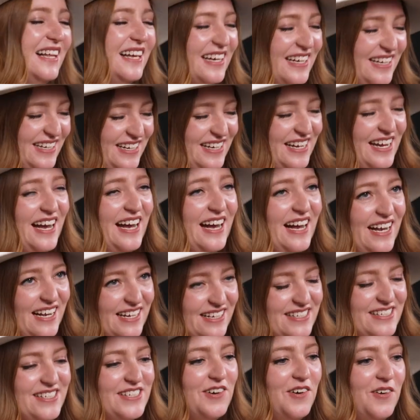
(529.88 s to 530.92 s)
yeah.
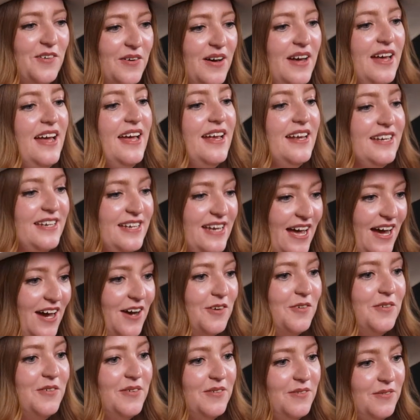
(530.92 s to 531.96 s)
So
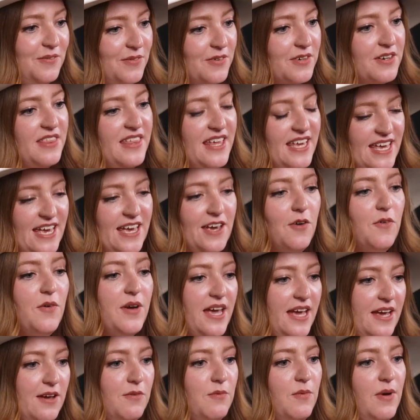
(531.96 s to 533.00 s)
now we're thinking,
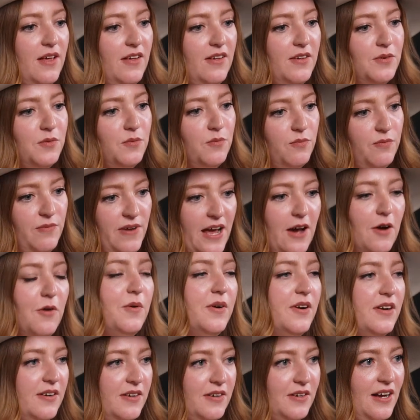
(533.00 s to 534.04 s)
okay, well, now
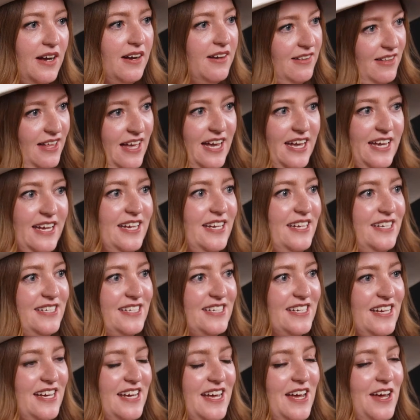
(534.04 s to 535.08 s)
we're a client.
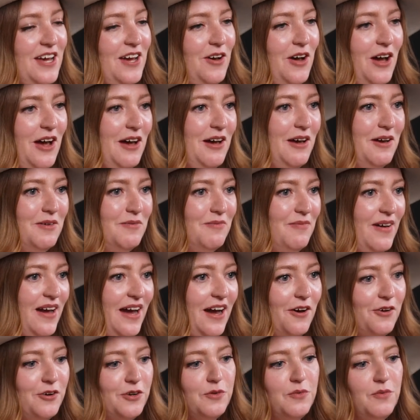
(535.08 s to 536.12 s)

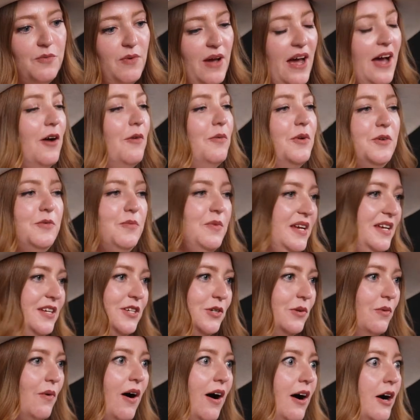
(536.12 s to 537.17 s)
How would we
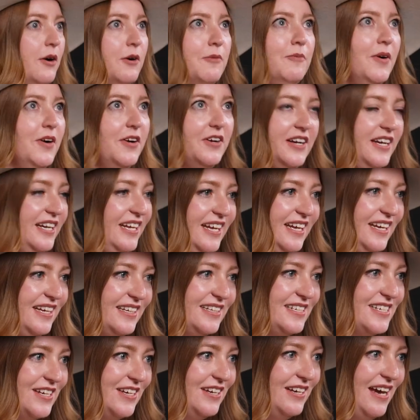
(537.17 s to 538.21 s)
do our marketing
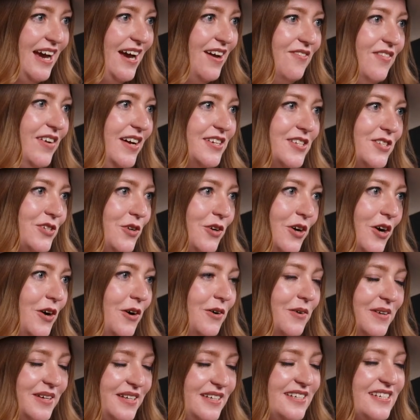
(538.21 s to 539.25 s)
to have us
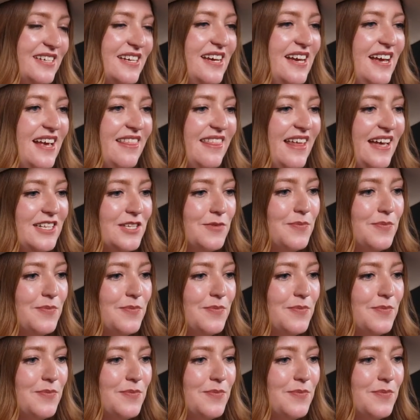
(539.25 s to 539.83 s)
grow? And that's